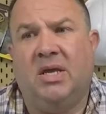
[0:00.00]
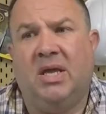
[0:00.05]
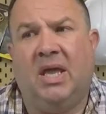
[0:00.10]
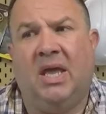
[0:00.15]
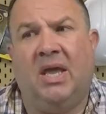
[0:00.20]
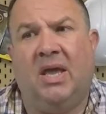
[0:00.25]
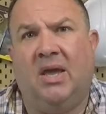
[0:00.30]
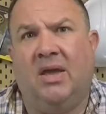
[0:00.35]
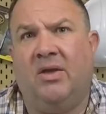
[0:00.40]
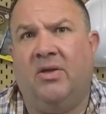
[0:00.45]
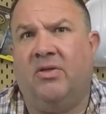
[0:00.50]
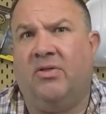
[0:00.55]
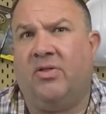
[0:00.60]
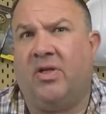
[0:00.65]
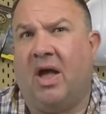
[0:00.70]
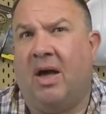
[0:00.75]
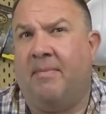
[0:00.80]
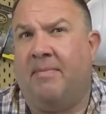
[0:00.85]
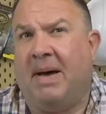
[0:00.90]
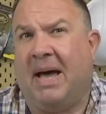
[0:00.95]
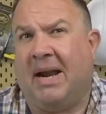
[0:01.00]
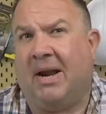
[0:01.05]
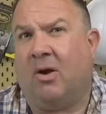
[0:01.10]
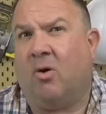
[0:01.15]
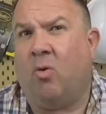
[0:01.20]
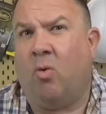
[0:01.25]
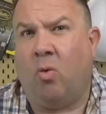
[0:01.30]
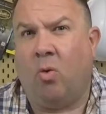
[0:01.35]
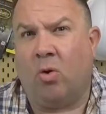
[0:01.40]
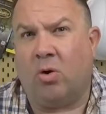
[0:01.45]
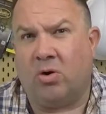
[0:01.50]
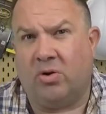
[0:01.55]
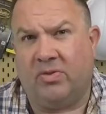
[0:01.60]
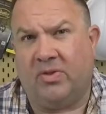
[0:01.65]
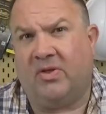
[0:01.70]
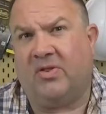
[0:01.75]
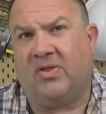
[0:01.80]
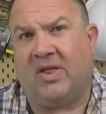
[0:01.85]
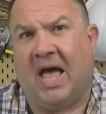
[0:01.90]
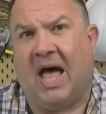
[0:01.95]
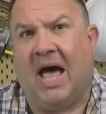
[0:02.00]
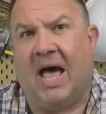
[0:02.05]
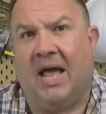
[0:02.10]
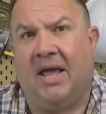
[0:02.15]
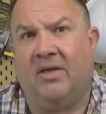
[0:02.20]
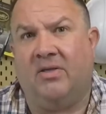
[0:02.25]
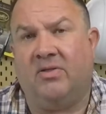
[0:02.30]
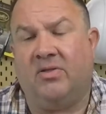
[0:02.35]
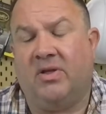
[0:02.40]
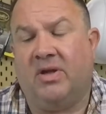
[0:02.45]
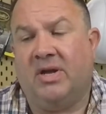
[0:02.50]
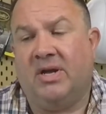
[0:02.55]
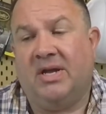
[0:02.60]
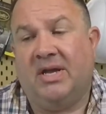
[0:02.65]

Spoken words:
is about a quarter the size.